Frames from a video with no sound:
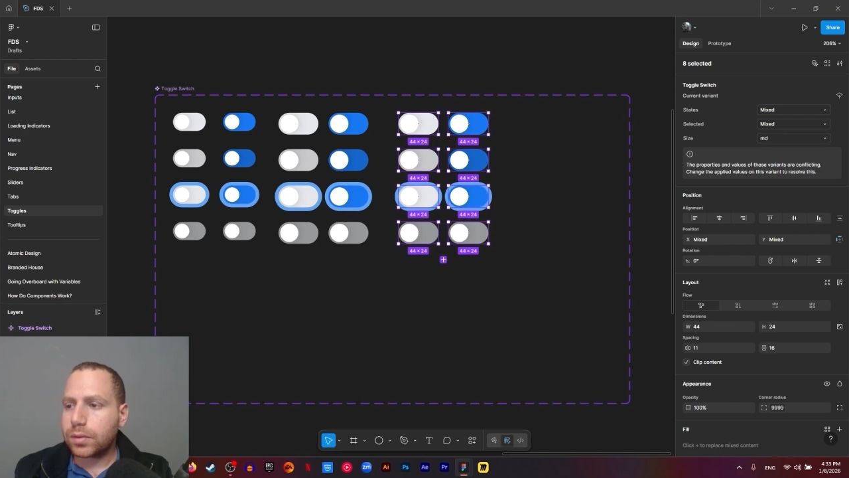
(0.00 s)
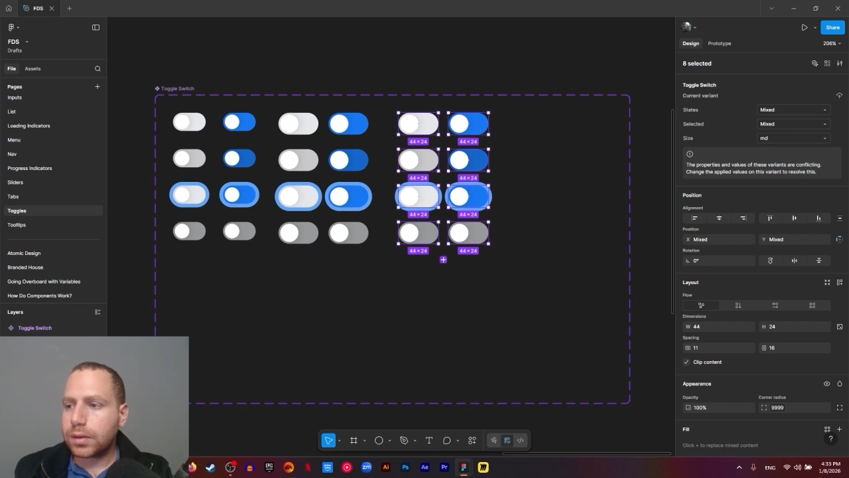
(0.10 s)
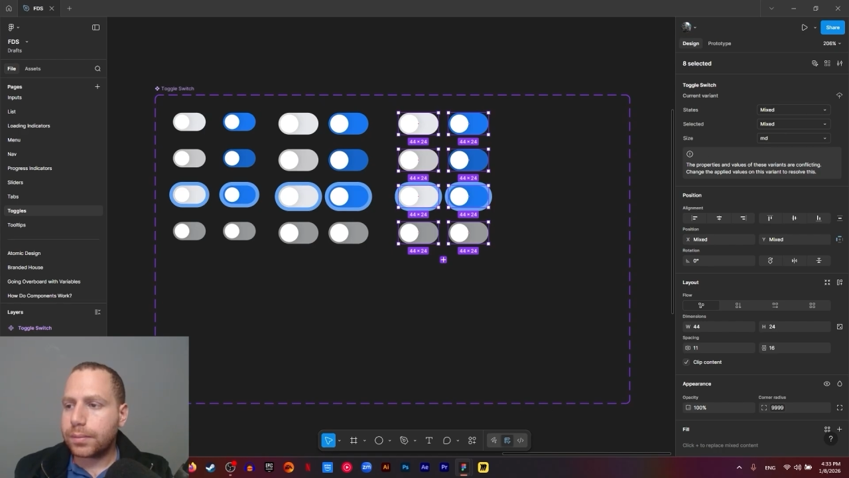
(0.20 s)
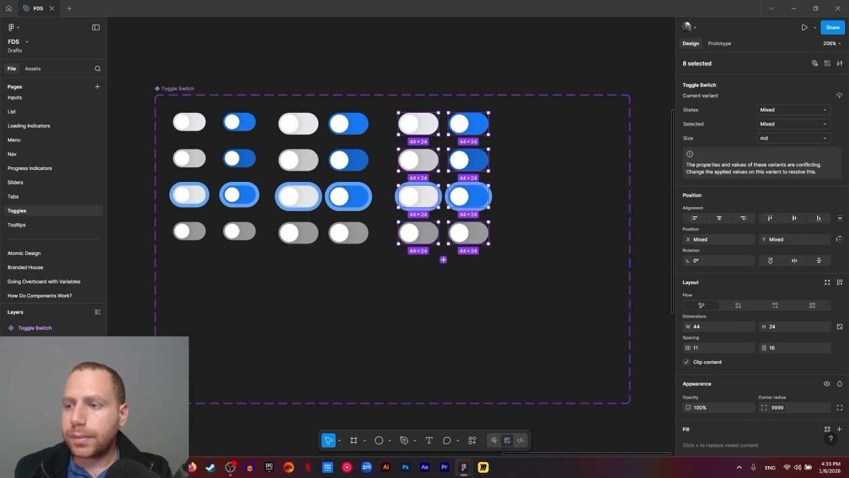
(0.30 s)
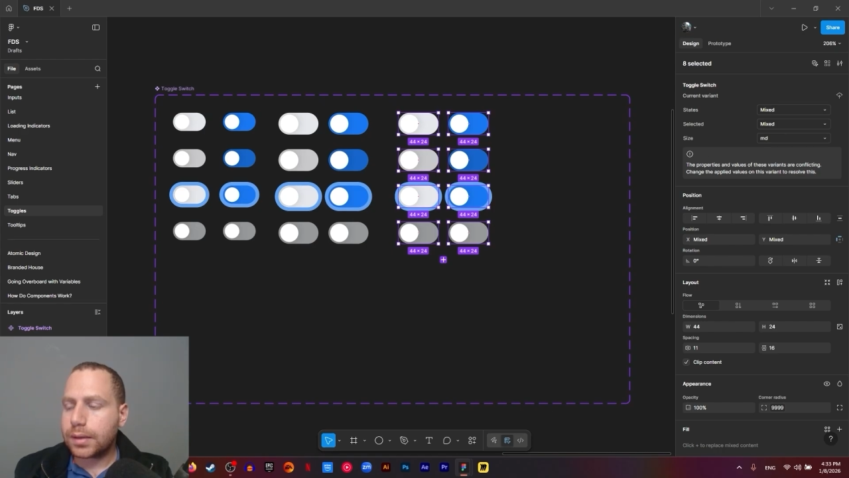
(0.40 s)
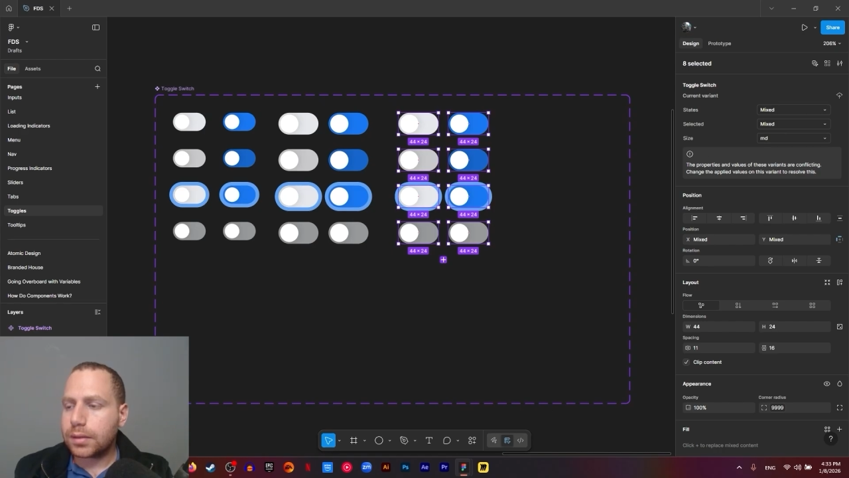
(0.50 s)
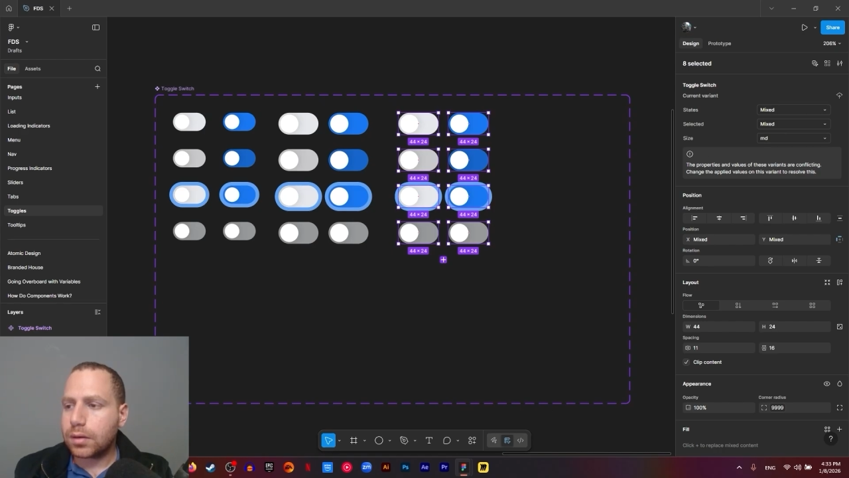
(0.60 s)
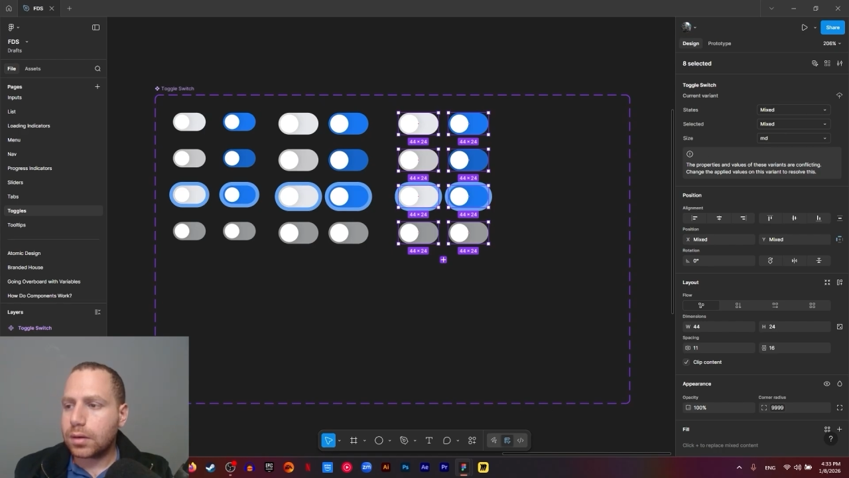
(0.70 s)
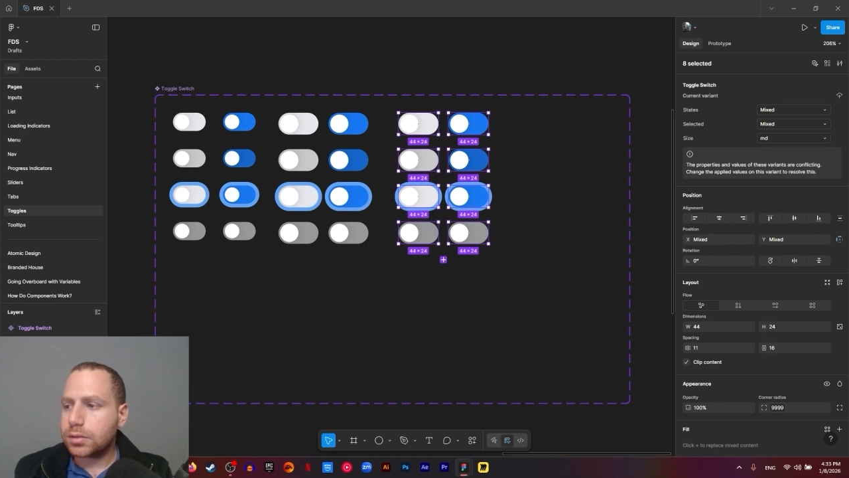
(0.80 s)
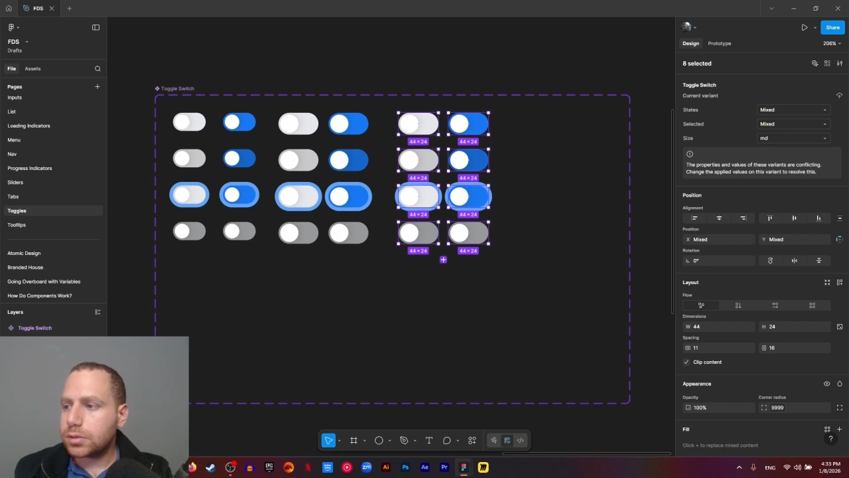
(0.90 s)
we're going to make
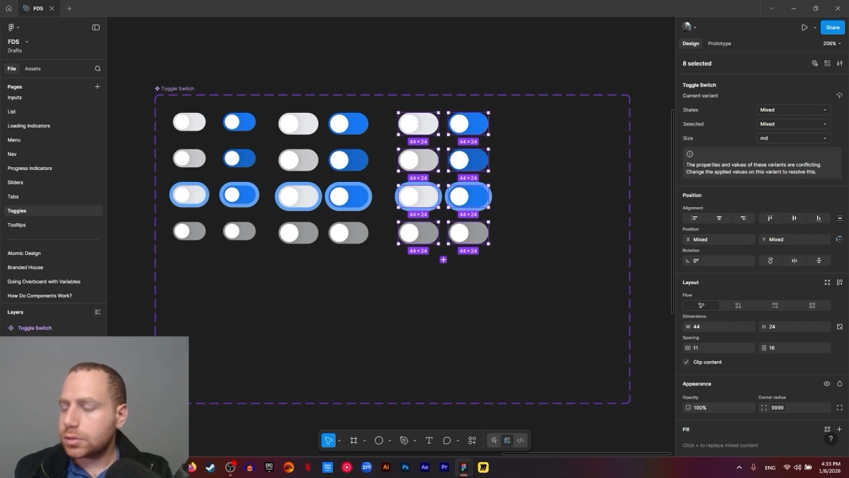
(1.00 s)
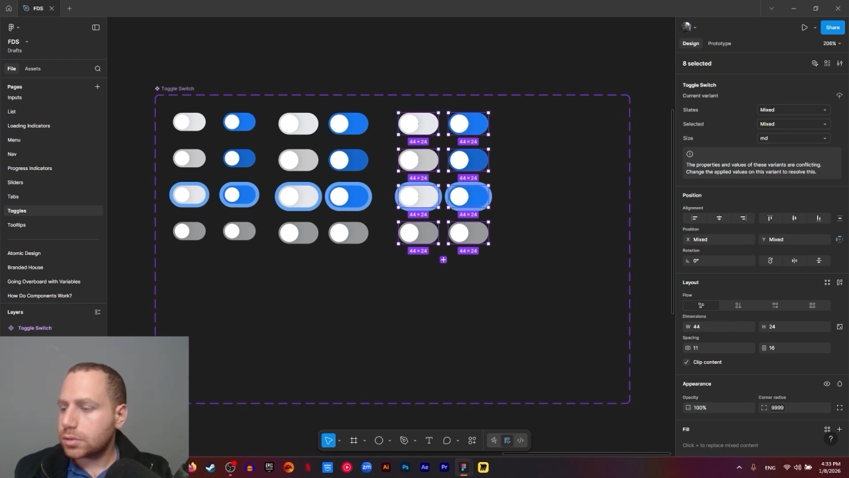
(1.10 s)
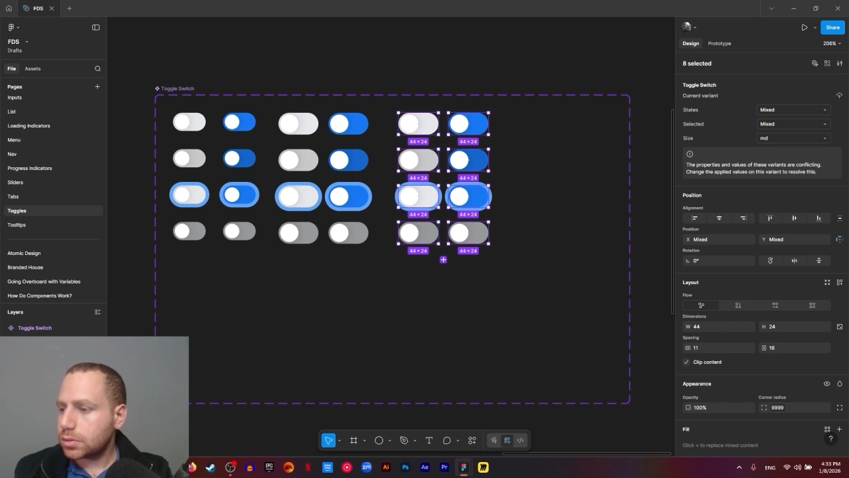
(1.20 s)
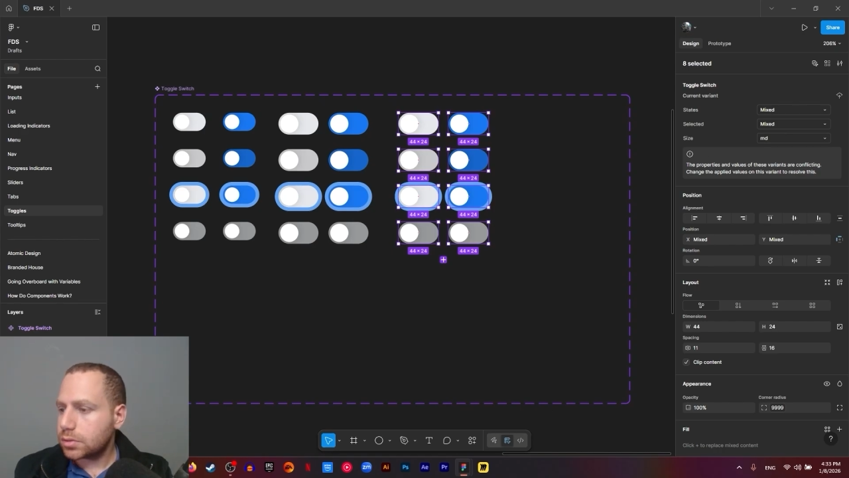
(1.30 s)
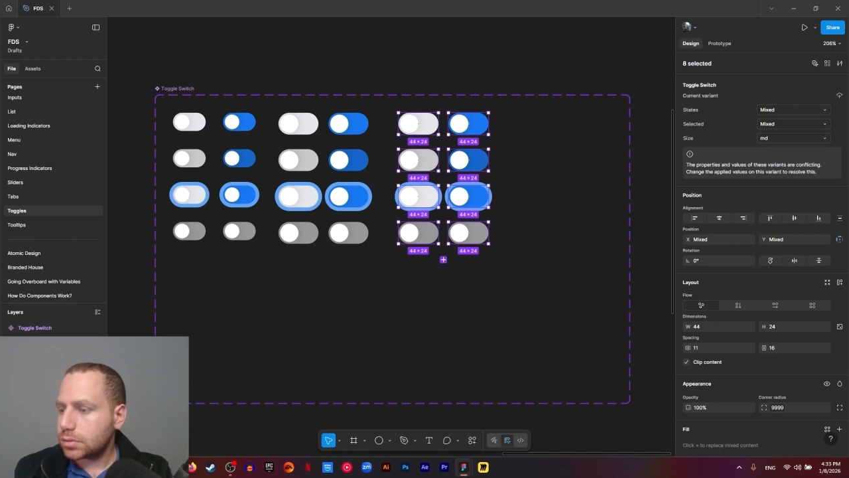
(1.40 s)
large.